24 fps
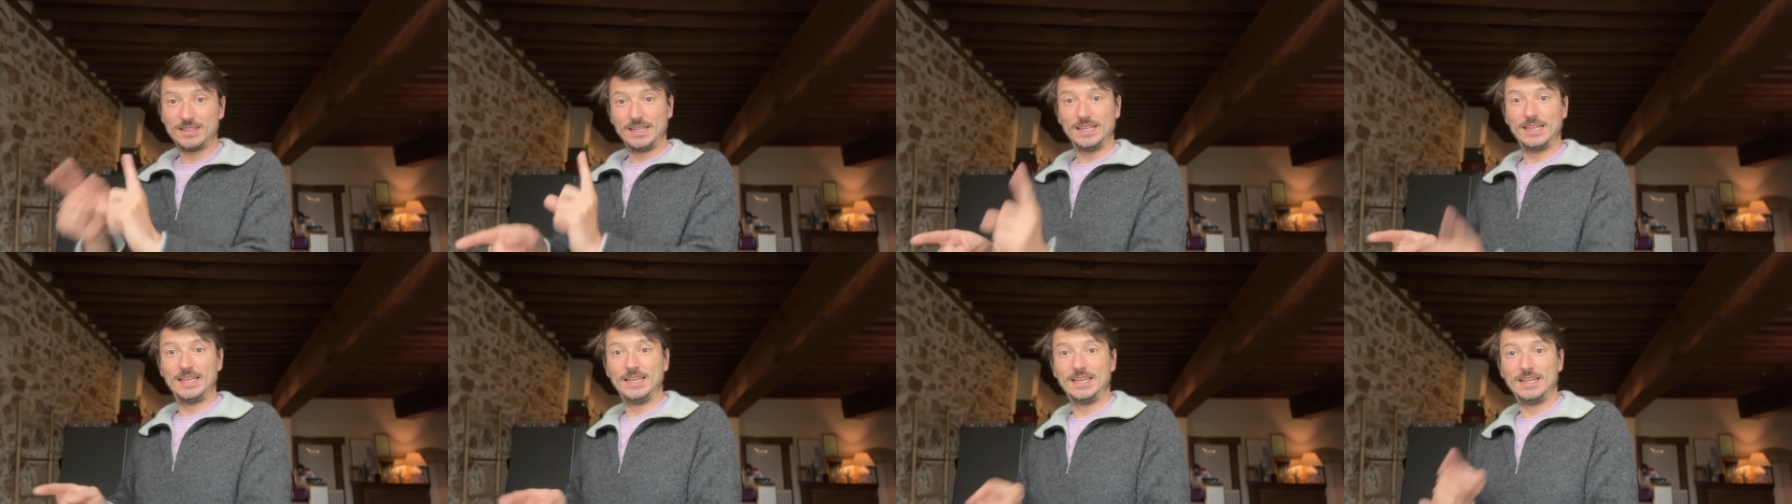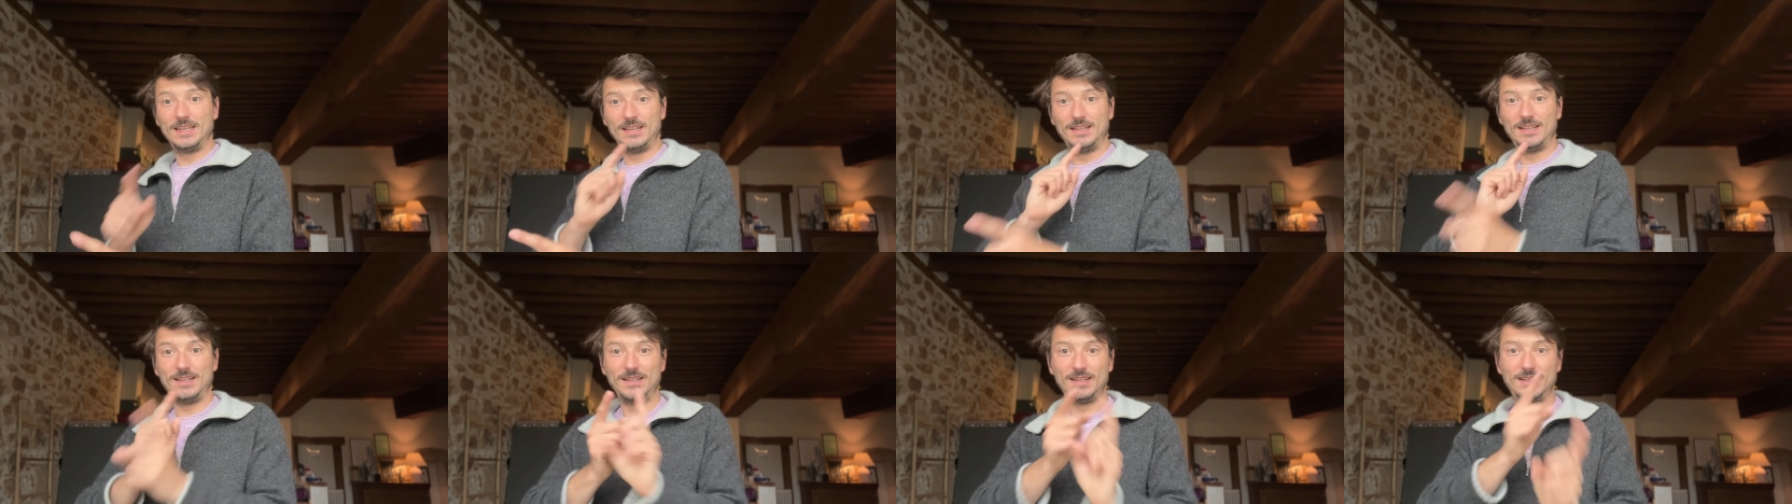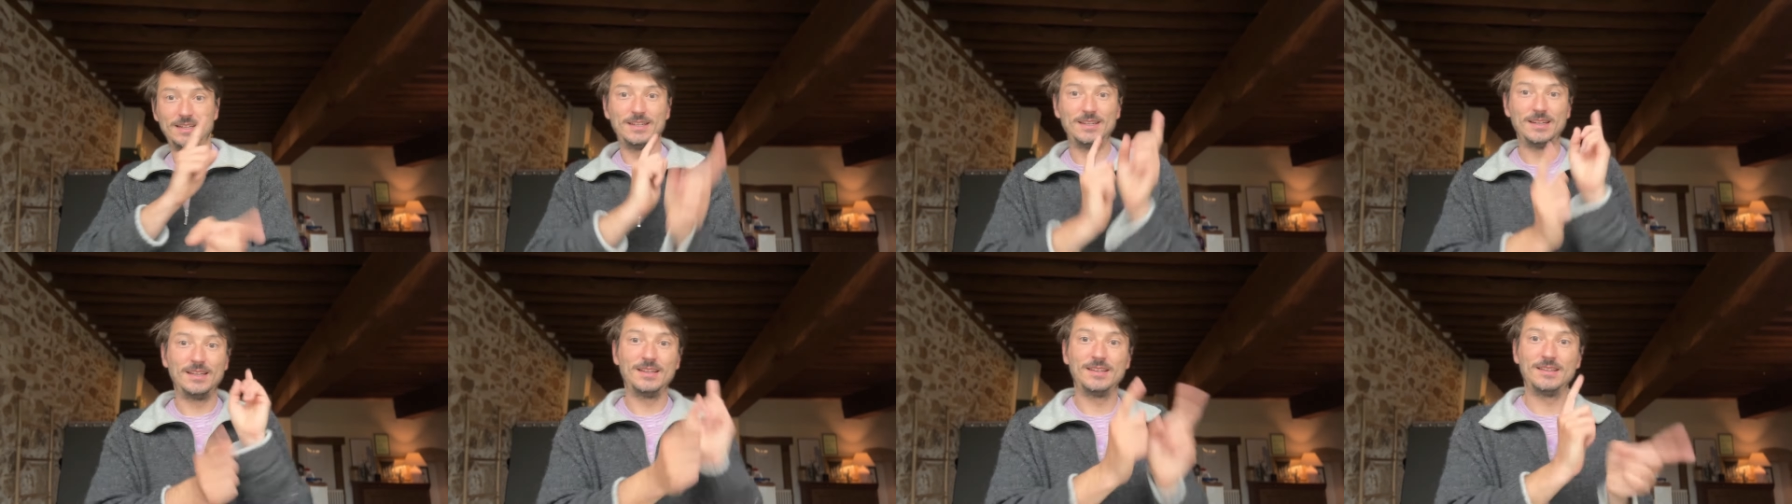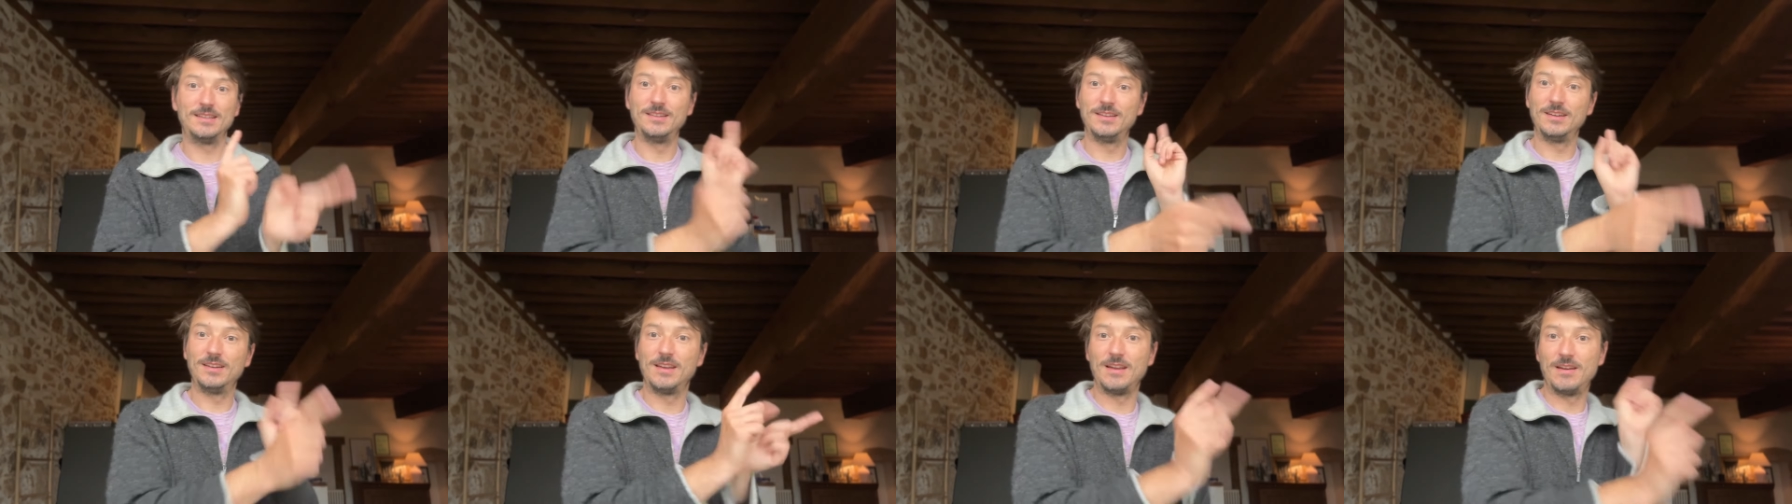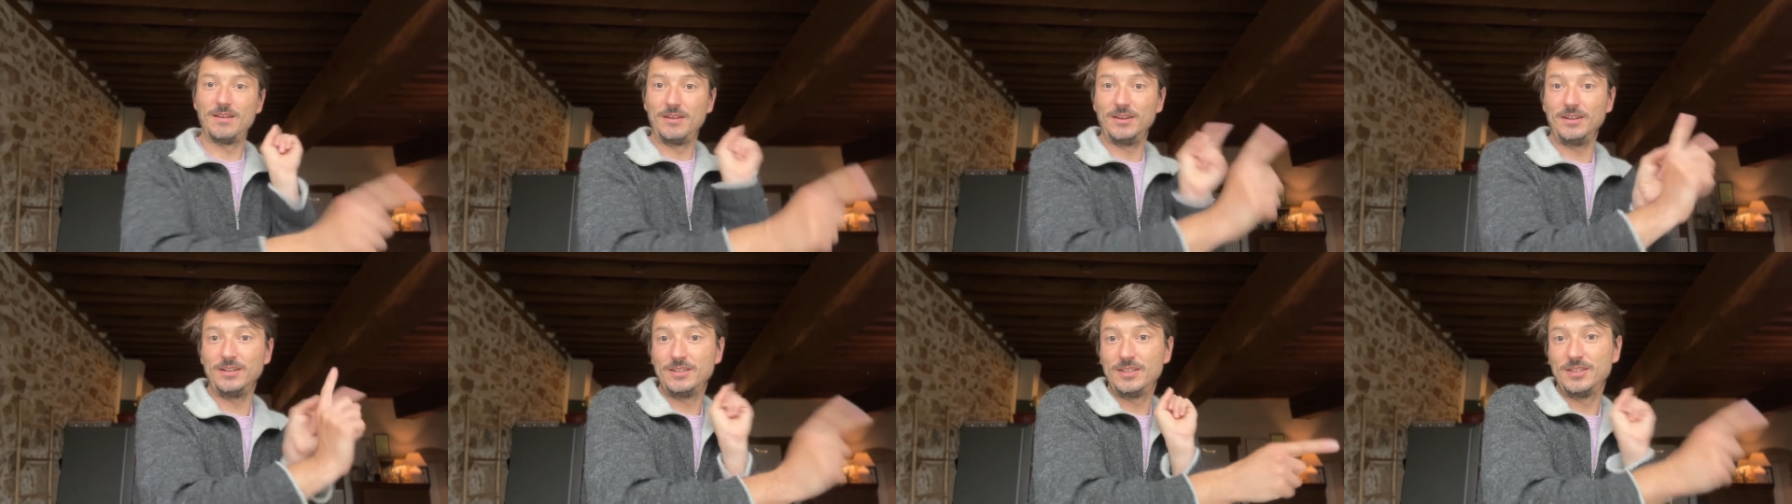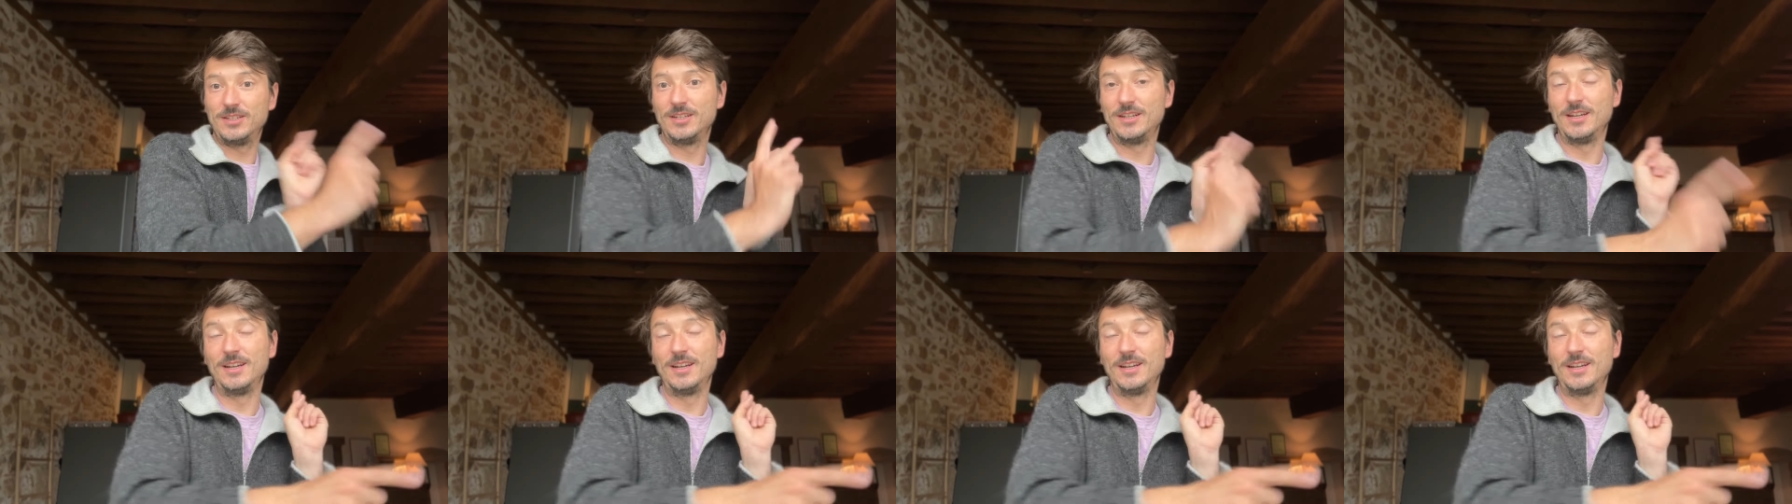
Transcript: in the garage.